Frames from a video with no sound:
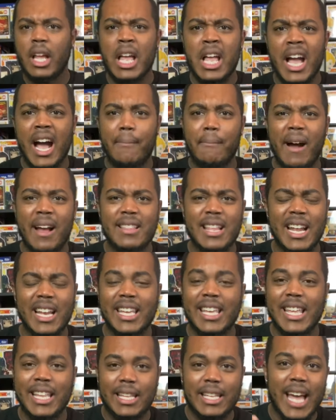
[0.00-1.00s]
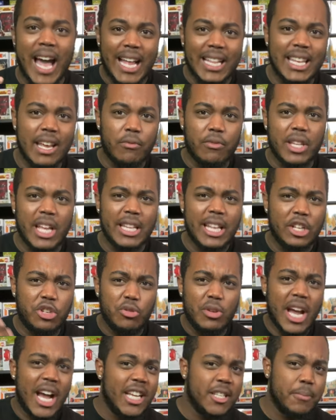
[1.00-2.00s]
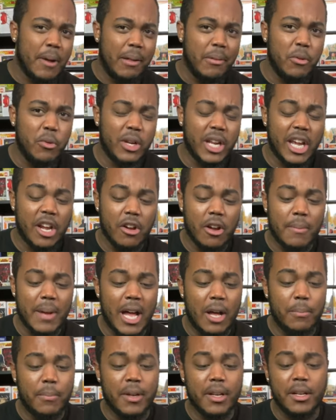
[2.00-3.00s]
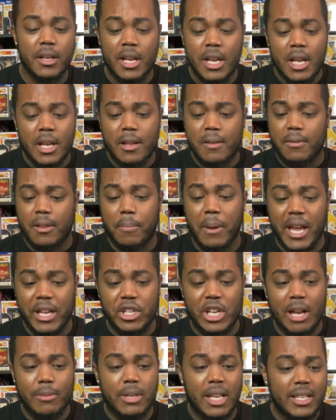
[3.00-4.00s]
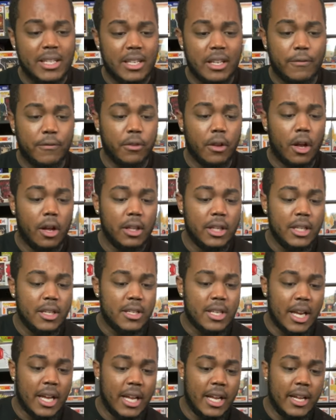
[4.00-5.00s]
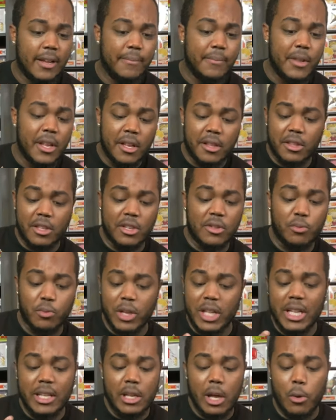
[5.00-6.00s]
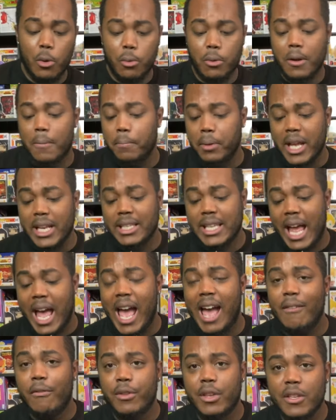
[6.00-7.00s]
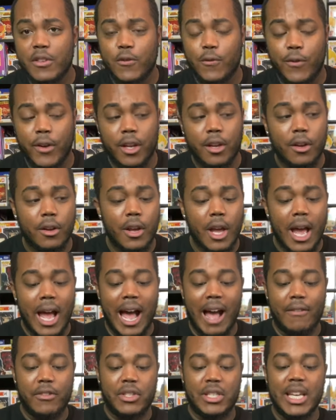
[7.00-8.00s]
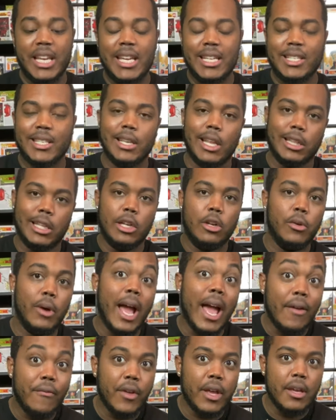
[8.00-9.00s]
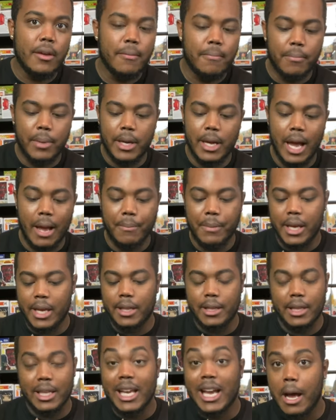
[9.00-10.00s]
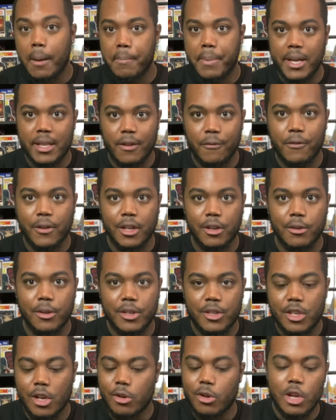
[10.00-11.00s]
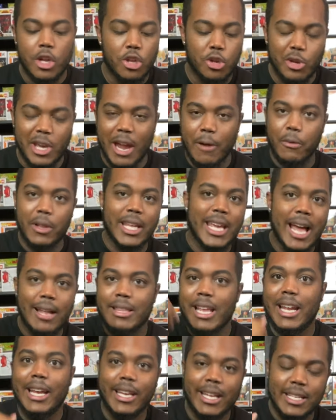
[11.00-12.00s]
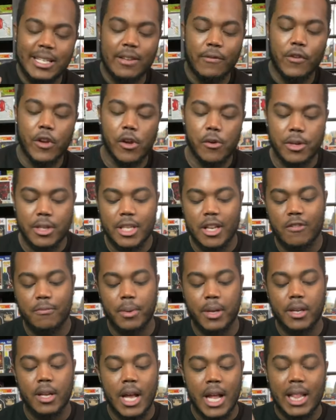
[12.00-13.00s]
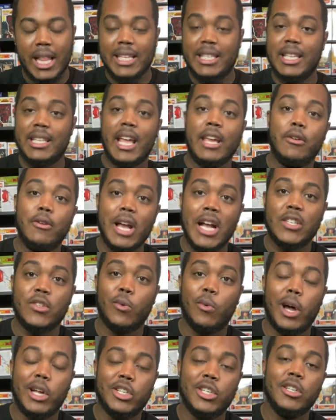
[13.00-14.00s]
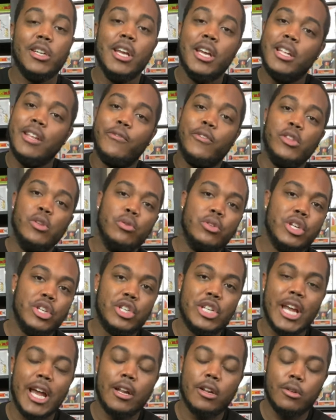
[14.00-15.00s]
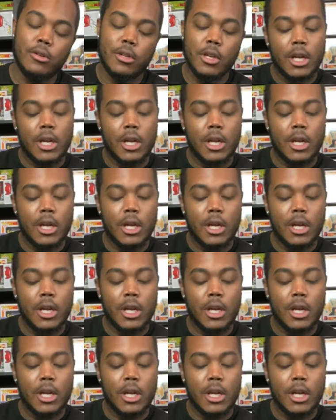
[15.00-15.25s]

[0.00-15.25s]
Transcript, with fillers: I might not have get, gotten everything that you guys probably want to hear about, but the paint job does look flawless. Um, there's really no complaints that I have with this figure. Obviously, he's a little heavy, but I mean, look how big the figure is, so you can't really count that against the figure itself. But I'd like to thank you guys for watching. If you're new to the channel,